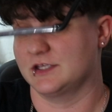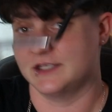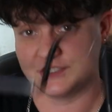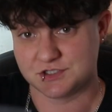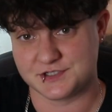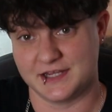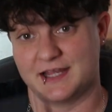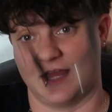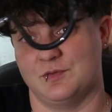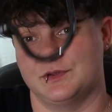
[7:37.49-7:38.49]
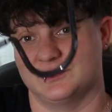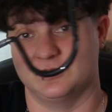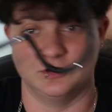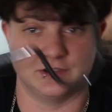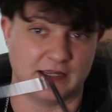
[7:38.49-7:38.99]
Get your snake out with the
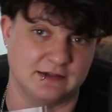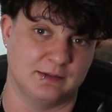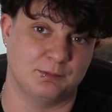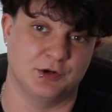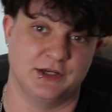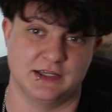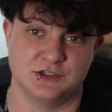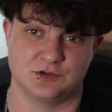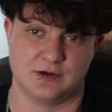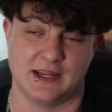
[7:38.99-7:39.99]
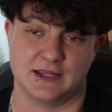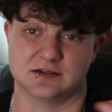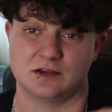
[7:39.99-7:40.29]
hook and then put it in your hand.